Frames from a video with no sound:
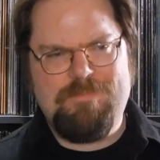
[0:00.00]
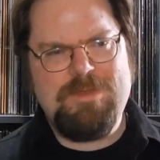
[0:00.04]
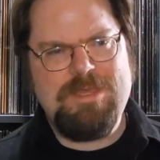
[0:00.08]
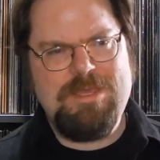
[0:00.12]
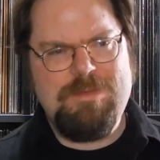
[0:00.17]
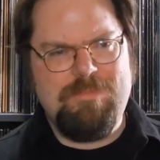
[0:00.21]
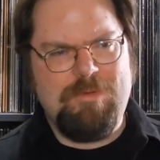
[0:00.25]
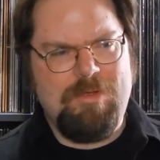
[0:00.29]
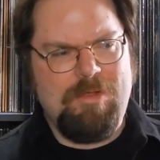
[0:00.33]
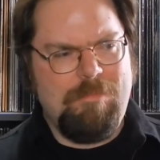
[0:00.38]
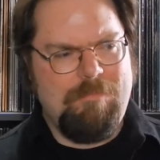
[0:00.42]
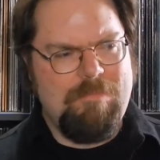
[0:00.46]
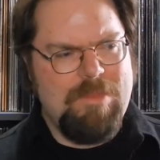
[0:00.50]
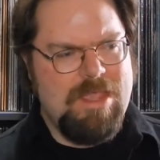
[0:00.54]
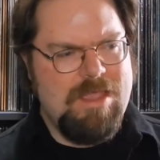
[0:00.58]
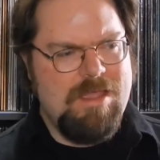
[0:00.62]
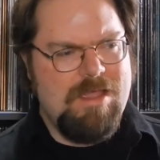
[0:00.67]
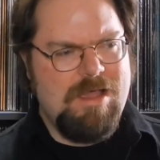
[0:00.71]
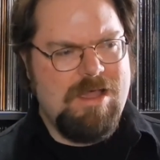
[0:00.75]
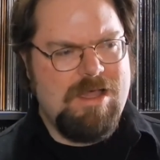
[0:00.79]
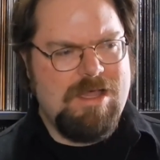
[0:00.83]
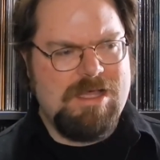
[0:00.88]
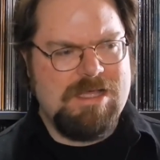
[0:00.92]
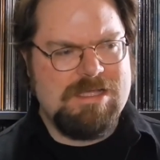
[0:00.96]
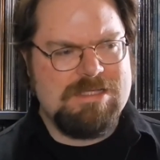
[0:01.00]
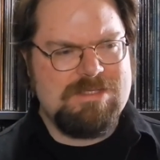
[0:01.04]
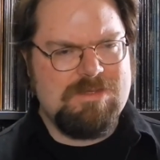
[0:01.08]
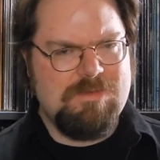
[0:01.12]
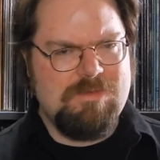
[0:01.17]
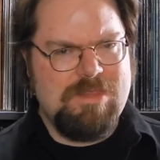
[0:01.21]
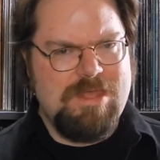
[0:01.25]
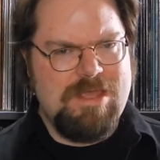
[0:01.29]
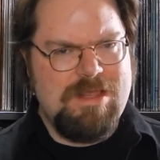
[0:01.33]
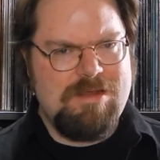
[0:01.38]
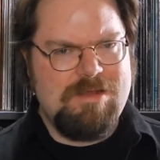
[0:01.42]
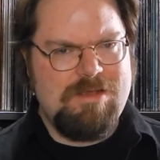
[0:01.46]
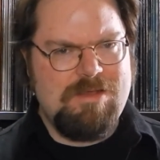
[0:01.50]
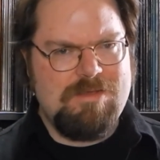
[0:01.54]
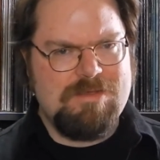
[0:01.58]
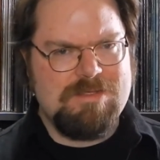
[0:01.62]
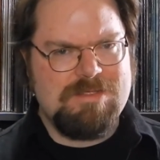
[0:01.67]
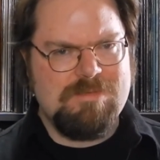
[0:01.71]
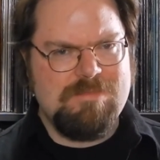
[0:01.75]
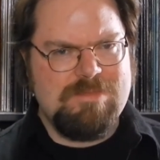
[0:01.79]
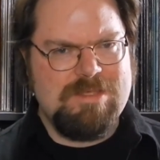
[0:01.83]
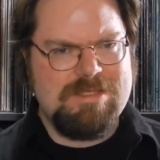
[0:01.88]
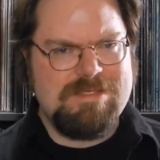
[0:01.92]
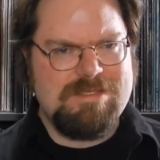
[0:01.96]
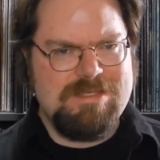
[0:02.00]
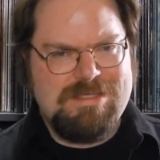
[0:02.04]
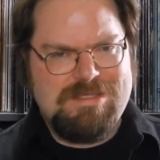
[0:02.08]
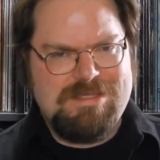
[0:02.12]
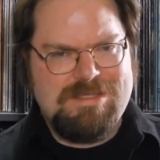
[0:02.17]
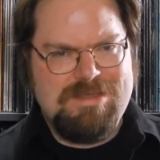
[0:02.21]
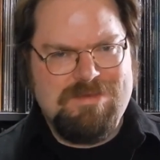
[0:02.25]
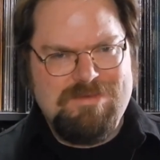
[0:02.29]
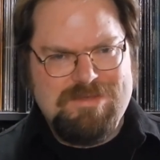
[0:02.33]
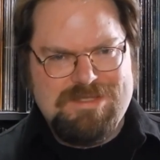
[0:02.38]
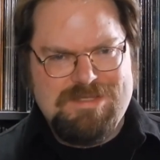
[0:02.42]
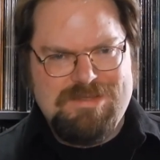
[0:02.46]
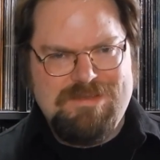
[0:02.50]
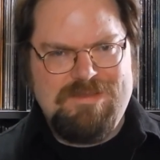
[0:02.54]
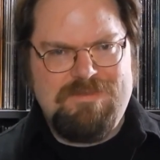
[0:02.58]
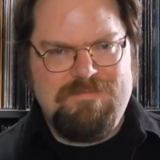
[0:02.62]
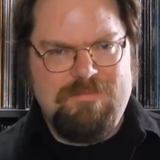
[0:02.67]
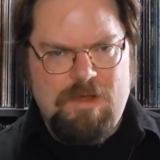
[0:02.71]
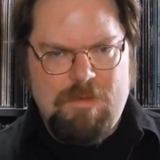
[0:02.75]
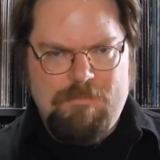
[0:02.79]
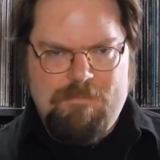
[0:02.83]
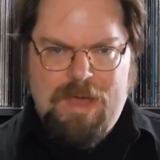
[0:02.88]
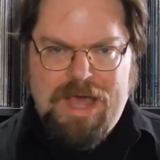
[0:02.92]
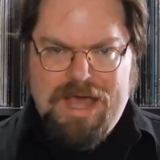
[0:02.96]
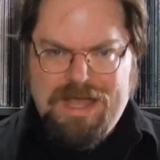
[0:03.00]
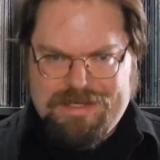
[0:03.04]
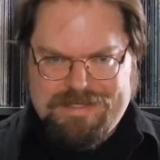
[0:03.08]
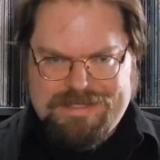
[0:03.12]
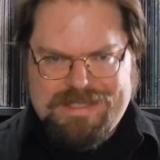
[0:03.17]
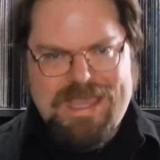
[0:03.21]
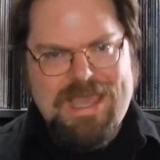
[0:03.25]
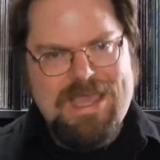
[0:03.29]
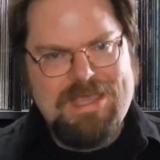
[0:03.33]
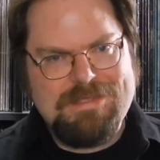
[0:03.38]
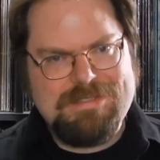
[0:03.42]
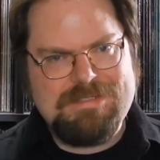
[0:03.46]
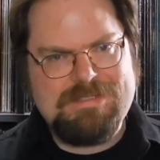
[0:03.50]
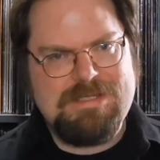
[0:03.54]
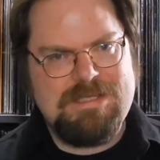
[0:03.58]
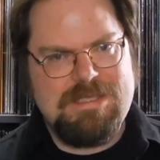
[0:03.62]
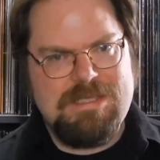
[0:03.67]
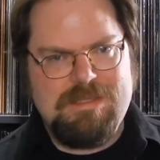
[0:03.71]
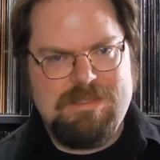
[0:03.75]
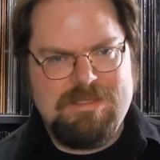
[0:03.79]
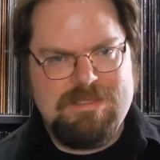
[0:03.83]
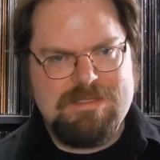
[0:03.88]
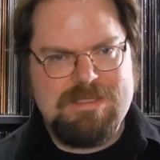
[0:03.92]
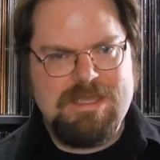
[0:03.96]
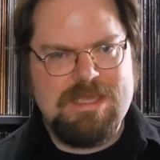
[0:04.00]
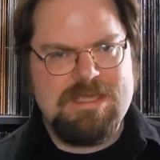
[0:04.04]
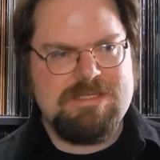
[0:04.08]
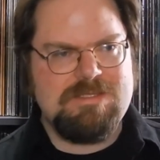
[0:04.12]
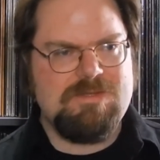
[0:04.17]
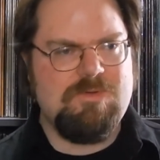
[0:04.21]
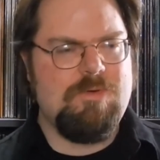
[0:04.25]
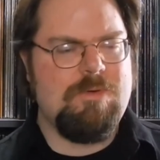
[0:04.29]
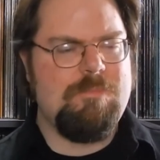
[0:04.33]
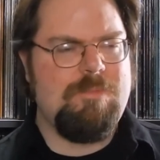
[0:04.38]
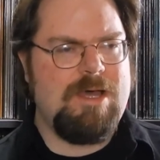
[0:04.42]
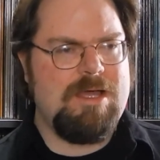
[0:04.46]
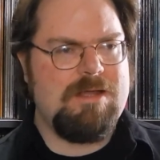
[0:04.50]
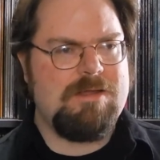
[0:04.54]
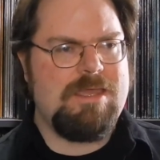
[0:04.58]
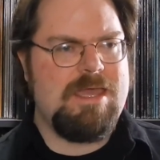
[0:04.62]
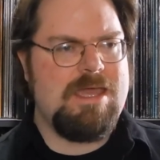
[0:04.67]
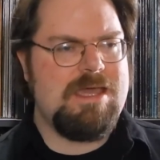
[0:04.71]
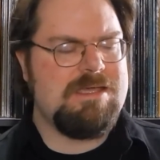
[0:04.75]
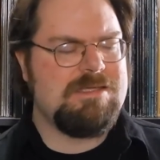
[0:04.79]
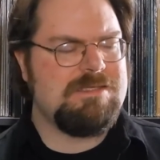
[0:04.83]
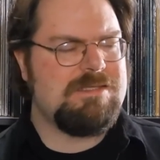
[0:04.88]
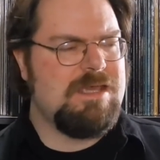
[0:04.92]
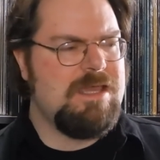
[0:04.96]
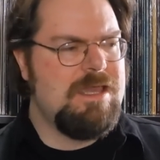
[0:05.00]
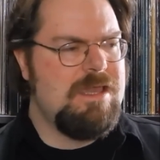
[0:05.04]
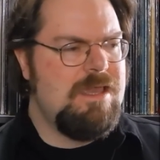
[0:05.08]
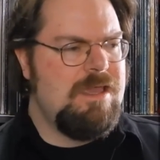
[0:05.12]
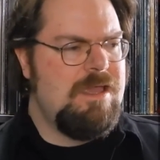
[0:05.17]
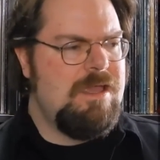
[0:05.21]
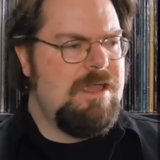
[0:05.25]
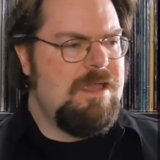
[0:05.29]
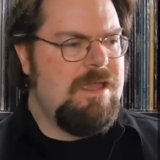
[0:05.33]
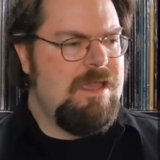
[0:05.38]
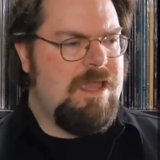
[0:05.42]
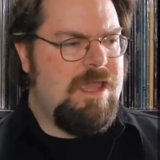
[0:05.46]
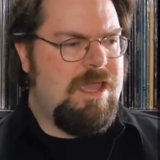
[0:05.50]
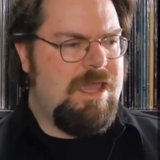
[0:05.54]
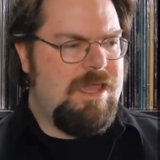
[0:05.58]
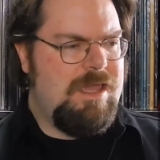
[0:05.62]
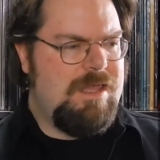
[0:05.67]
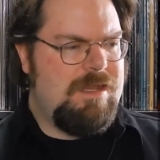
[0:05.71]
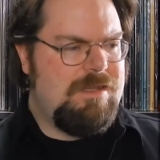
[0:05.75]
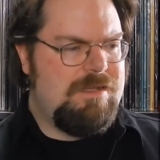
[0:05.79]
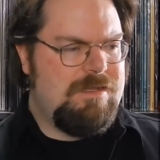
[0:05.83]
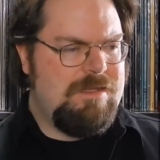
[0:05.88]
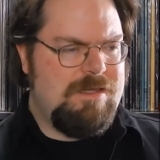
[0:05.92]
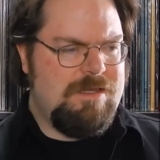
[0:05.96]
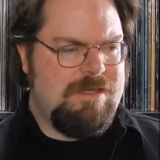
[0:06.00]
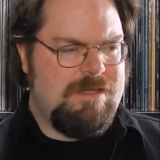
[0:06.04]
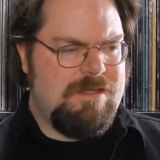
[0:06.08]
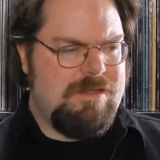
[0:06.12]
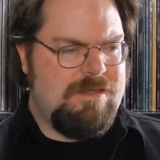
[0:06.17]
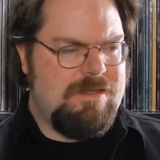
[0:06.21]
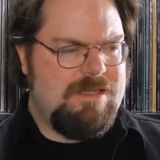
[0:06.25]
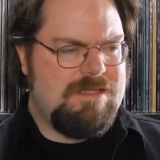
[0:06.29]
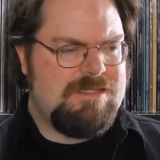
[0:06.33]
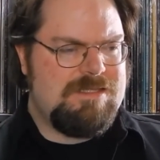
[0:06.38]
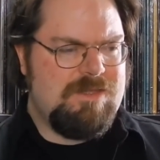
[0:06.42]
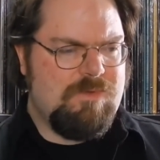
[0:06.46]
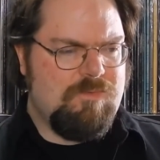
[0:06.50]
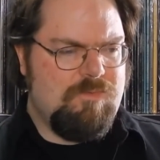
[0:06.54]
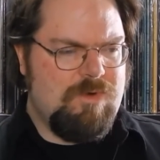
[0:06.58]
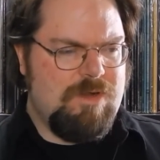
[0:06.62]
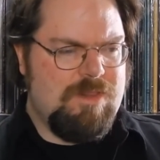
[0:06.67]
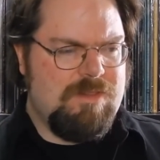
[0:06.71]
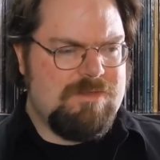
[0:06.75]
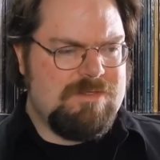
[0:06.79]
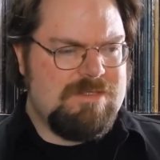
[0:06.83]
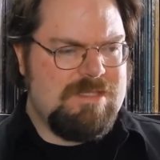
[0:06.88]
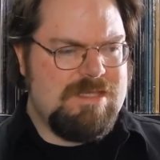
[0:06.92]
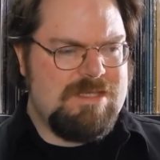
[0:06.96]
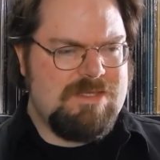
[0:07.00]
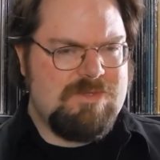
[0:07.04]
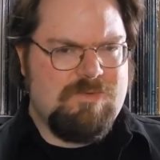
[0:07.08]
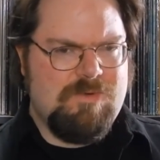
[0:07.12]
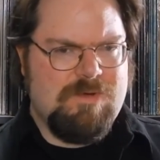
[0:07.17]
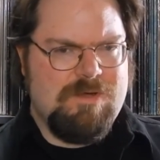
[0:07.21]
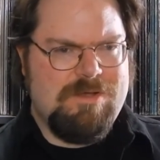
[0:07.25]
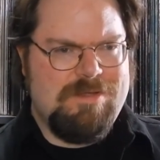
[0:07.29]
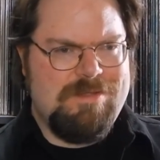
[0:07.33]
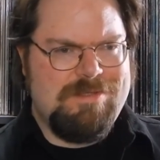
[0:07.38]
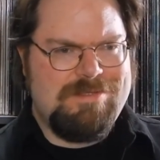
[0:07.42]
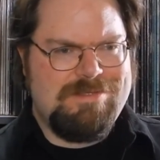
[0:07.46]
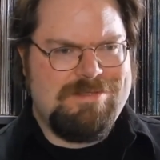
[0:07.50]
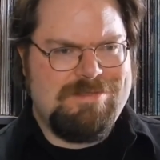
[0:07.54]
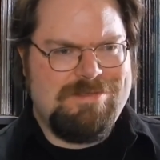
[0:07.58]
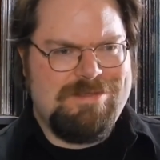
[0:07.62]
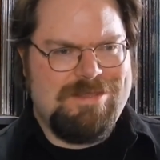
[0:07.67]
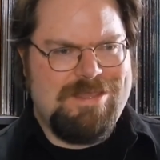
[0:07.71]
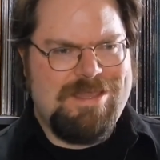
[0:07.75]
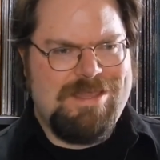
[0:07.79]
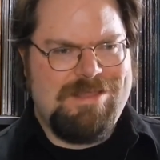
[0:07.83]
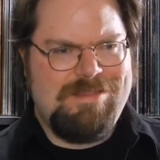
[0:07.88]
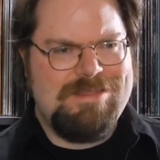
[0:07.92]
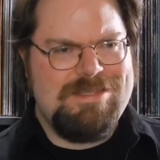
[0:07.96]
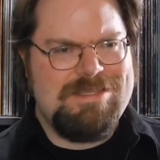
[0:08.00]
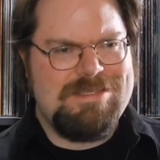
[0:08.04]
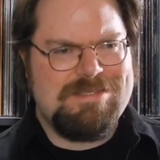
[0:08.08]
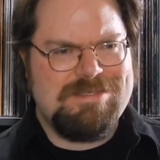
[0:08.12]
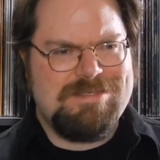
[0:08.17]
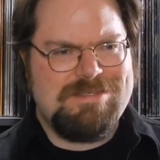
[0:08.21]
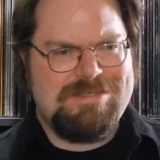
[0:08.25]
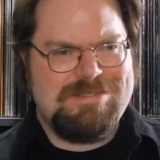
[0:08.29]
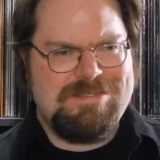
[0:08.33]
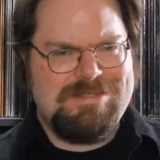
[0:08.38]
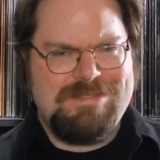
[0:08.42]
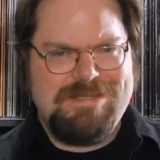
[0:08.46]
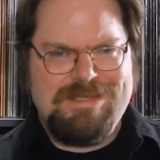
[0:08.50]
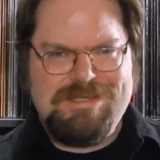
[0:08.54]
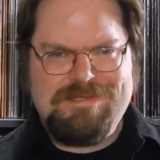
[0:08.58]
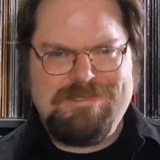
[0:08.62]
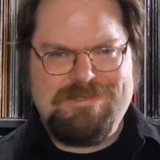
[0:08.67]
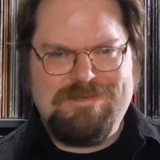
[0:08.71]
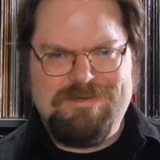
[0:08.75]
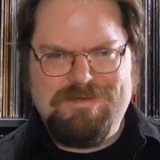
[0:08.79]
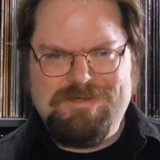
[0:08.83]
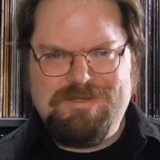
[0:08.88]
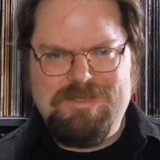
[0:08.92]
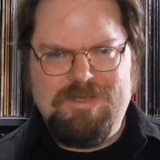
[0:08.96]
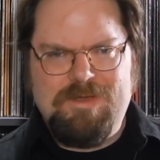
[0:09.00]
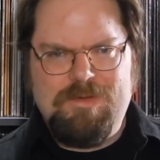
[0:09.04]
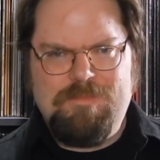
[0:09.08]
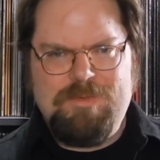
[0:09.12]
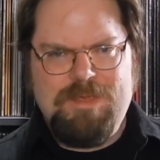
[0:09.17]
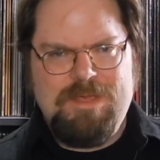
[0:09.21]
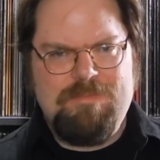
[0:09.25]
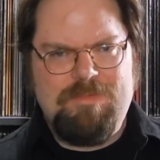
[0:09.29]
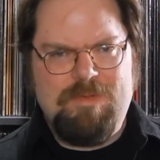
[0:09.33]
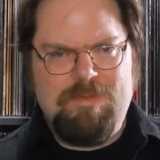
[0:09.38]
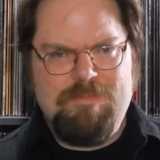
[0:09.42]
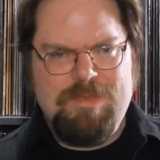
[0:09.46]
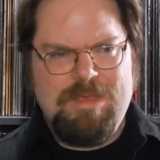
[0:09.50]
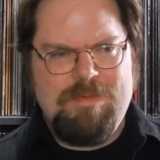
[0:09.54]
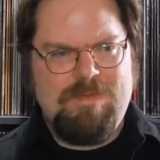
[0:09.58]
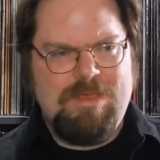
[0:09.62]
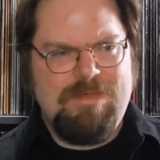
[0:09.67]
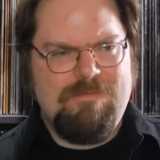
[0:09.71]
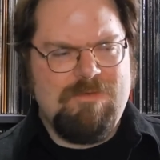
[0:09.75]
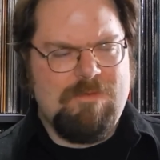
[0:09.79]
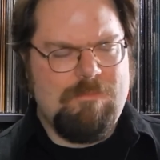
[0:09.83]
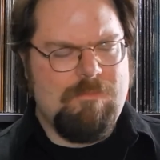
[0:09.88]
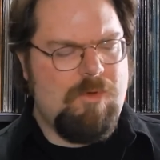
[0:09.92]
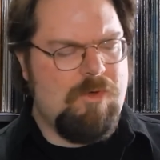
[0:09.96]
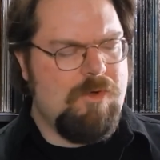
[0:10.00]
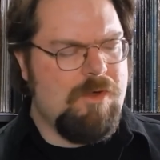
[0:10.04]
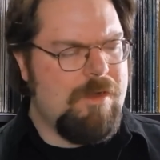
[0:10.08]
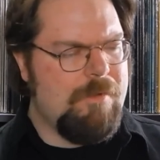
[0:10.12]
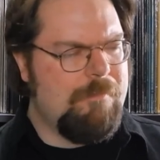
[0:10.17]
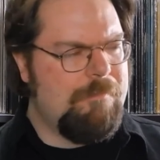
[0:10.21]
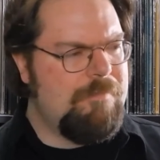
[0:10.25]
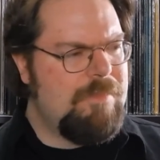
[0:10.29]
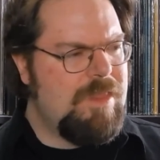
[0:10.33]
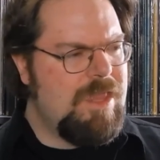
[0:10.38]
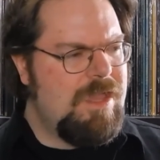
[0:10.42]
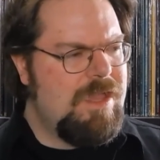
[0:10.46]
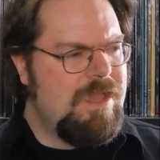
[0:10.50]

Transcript: of people. So that also means it's very podcasty. These guys do a podcast. And it's one of those things where it's like at least six or so people, maybe even more.